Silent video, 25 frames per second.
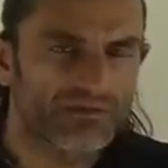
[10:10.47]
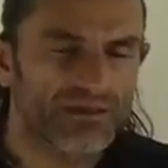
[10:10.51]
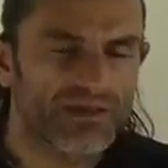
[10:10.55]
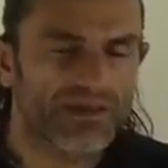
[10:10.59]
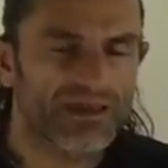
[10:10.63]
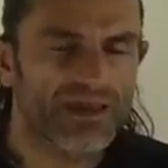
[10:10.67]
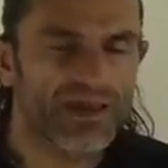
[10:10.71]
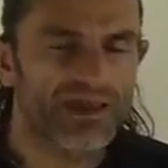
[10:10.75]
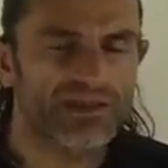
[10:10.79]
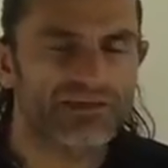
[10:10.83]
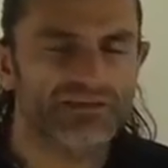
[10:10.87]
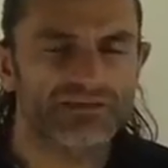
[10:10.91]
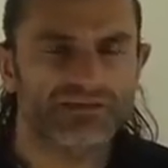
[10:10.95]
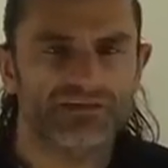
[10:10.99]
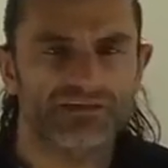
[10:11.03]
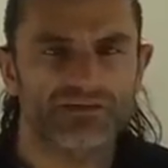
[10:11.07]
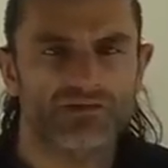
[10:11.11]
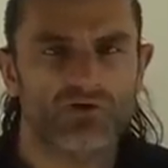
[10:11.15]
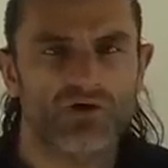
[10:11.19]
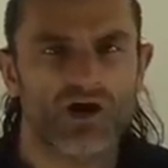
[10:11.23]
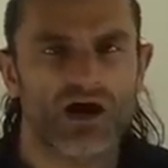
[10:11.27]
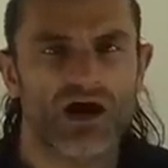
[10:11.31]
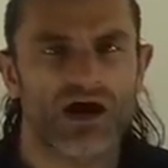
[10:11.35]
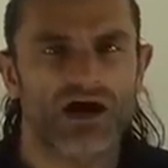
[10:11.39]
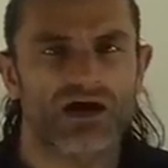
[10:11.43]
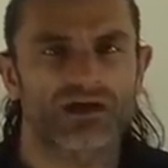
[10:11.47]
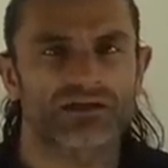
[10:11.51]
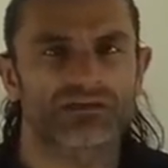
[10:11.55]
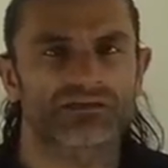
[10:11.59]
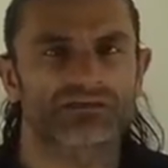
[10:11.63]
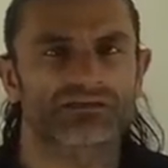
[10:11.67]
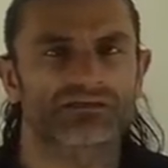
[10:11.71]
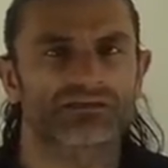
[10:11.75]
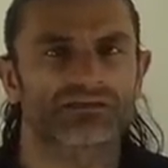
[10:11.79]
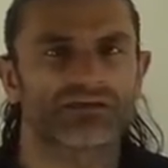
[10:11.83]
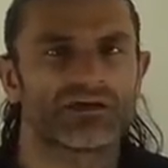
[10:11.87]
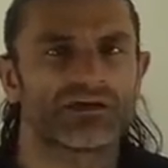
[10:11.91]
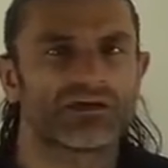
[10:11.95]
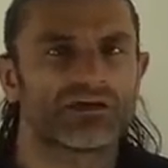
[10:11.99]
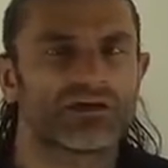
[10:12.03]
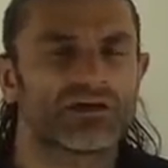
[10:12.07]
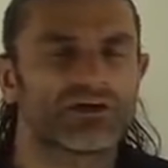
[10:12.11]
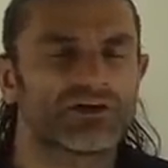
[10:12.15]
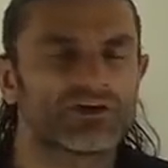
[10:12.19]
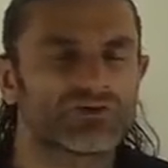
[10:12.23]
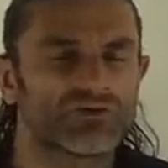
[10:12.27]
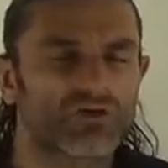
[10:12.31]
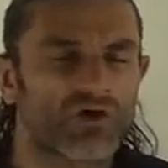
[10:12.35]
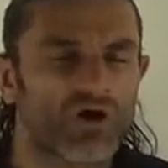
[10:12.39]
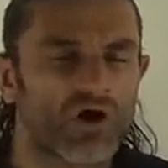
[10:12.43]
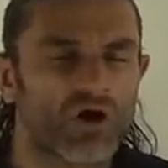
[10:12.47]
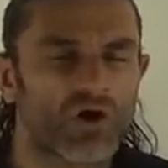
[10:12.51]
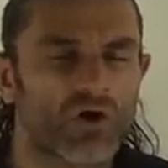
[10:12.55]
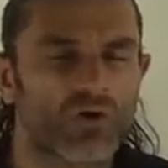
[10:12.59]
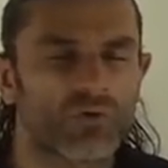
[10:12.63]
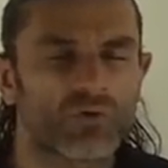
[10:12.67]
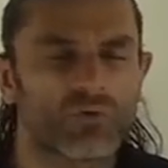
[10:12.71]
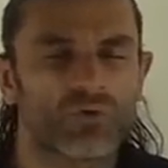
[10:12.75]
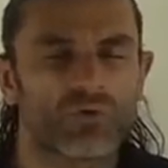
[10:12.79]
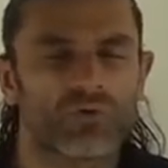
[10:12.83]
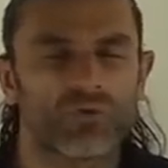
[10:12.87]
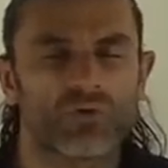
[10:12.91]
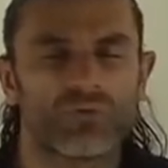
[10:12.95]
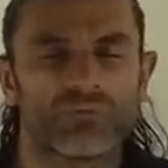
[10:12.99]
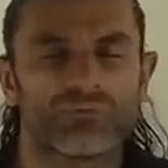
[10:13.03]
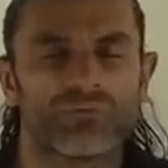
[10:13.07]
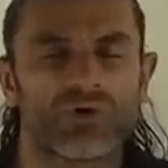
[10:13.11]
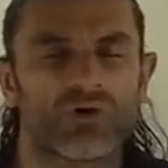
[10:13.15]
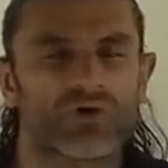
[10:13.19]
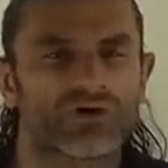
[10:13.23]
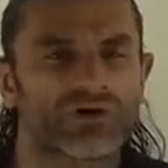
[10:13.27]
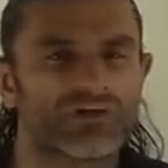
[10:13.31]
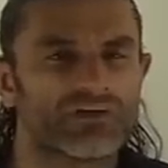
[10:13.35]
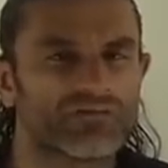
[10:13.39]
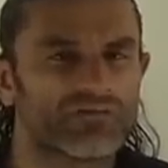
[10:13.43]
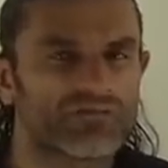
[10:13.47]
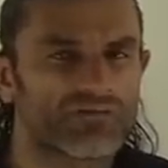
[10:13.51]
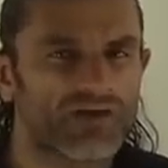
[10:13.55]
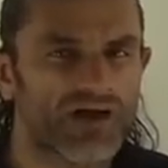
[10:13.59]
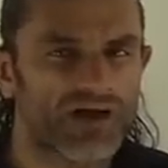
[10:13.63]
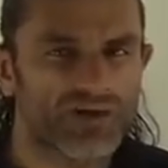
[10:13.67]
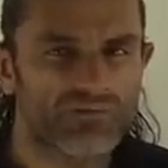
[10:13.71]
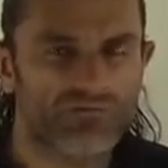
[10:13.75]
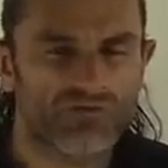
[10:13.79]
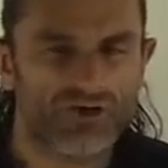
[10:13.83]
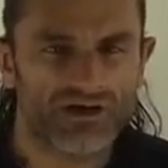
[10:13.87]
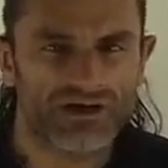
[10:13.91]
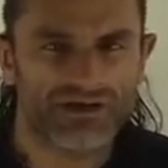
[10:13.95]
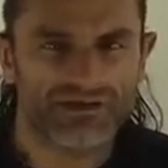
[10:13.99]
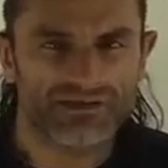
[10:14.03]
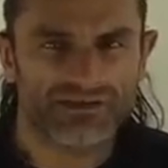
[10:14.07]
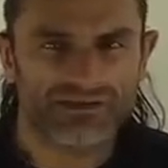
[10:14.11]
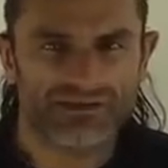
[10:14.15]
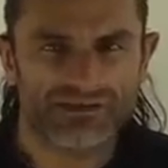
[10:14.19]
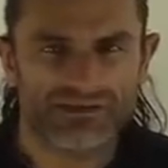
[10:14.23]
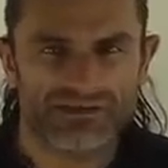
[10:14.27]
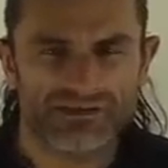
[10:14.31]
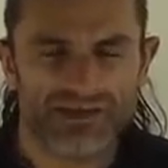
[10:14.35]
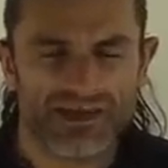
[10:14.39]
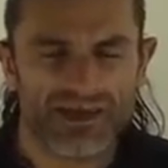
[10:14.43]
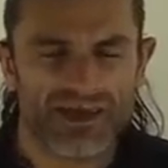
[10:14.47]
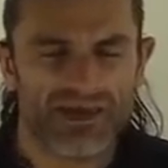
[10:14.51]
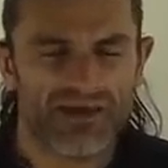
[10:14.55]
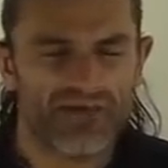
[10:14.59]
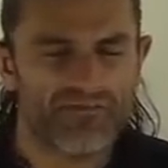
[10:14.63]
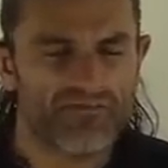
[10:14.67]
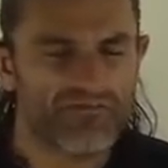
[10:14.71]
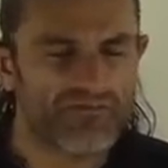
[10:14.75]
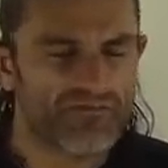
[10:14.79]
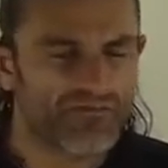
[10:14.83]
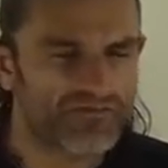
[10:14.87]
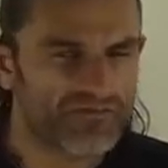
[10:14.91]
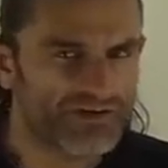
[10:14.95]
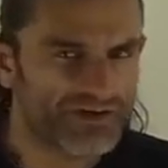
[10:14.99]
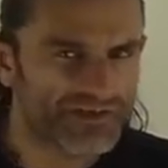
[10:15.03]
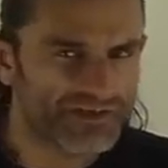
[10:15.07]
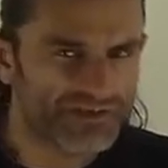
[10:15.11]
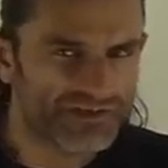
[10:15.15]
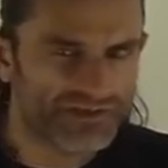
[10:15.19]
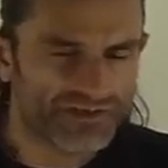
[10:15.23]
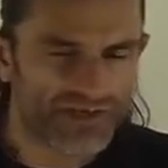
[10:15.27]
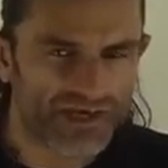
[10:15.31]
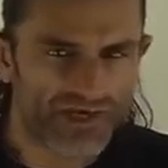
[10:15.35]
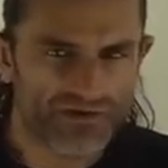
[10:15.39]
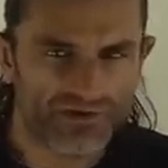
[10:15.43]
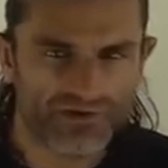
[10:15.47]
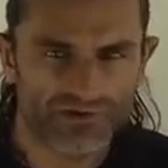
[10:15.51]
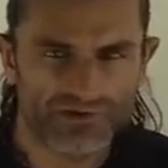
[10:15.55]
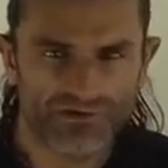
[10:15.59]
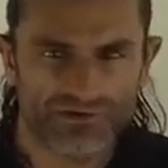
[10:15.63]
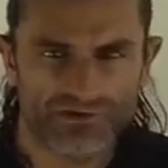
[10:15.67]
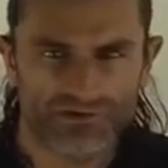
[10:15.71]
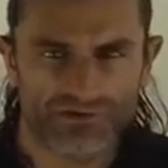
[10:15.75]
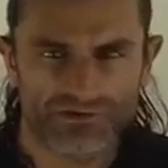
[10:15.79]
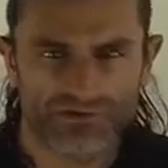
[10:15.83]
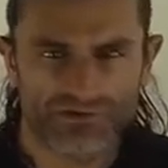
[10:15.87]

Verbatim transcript: they enter your heart, and your whole body vibrates, every cell.